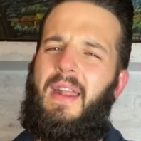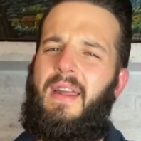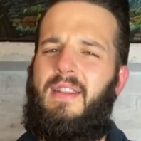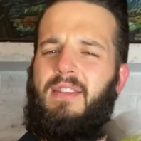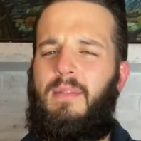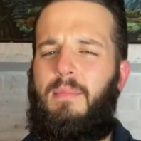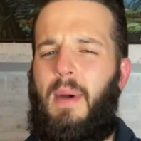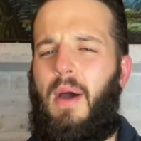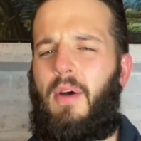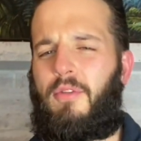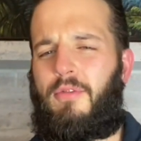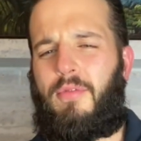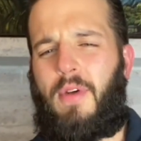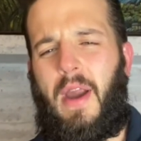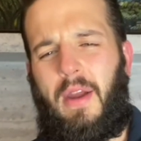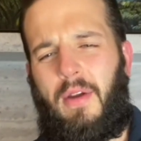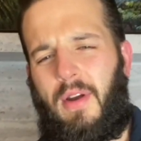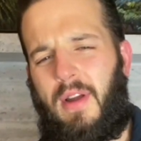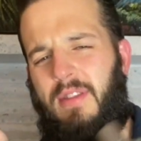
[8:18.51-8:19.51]
It's about
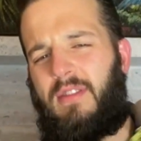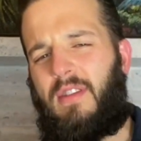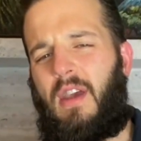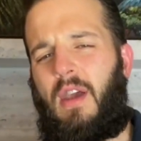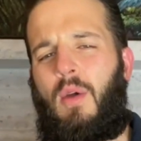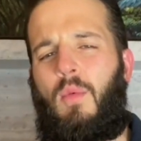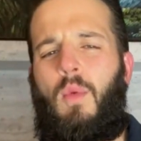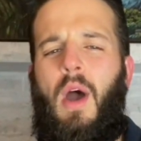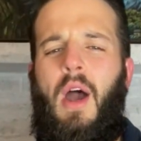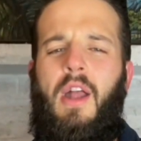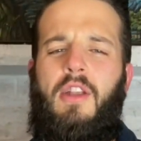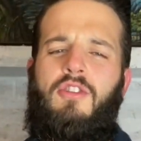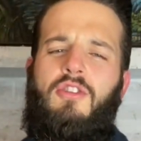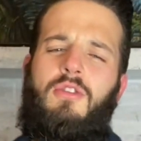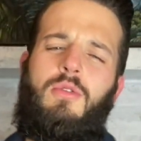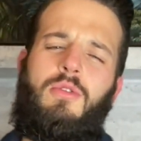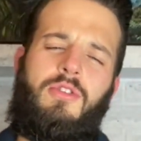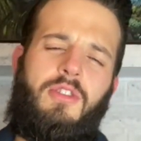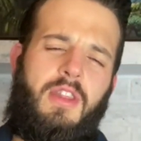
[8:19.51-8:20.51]
fragrance and why I
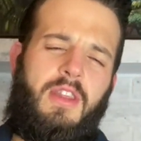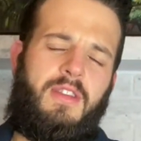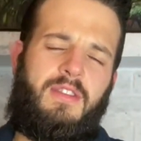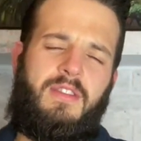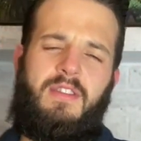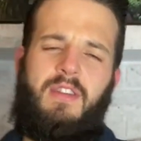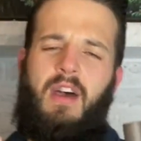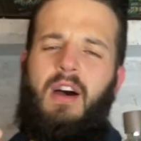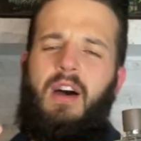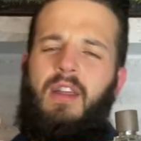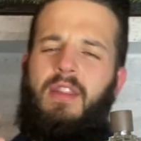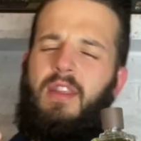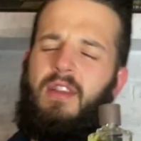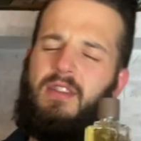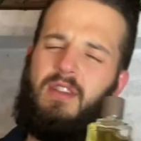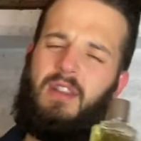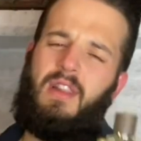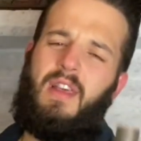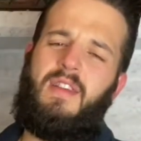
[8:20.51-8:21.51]
choose this uh,
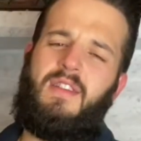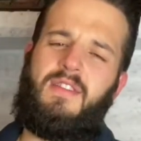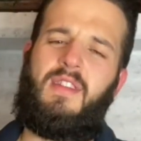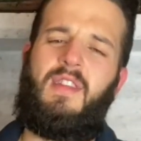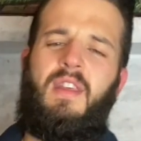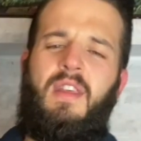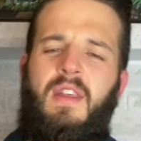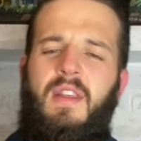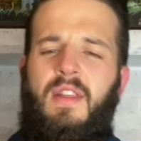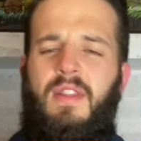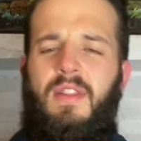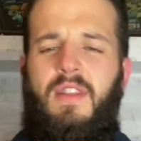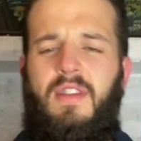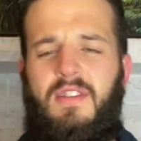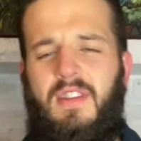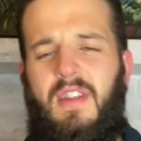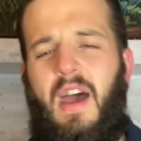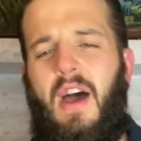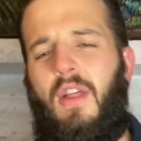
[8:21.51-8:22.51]
this list, this
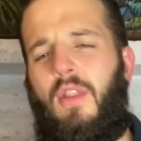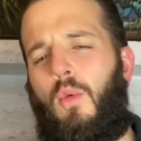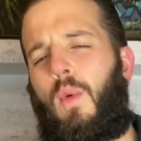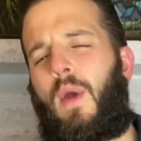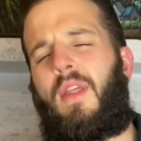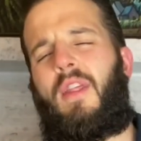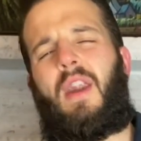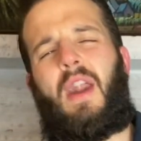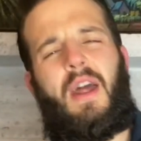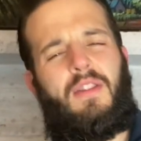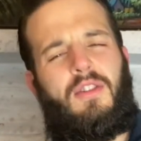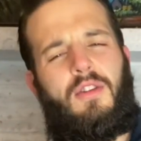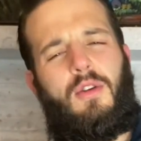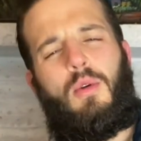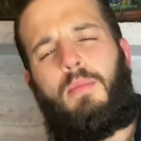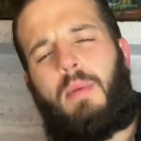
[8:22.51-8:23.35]
style, the way that I do.